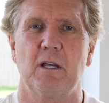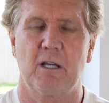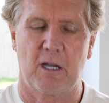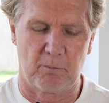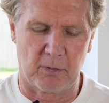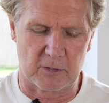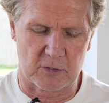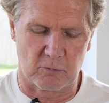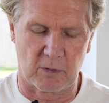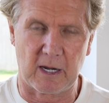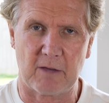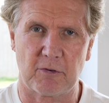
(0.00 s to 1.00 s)
an apostle,
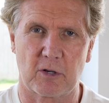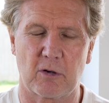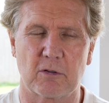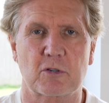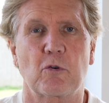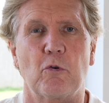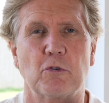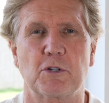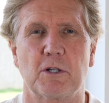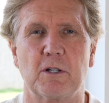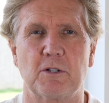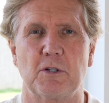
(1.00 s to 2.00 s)
whatever God's called
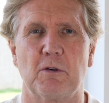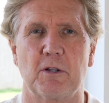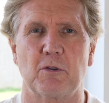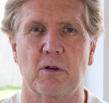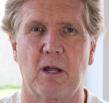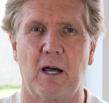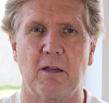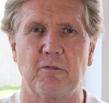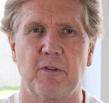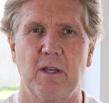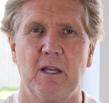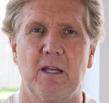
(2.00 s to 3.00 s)
you to do in your life,
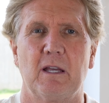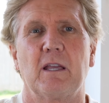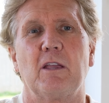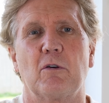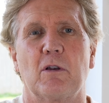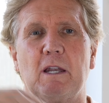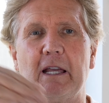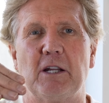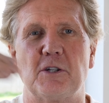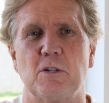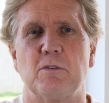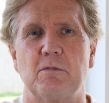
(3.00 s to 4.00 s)
He'll
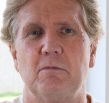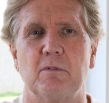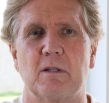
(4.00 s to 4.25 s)
lead you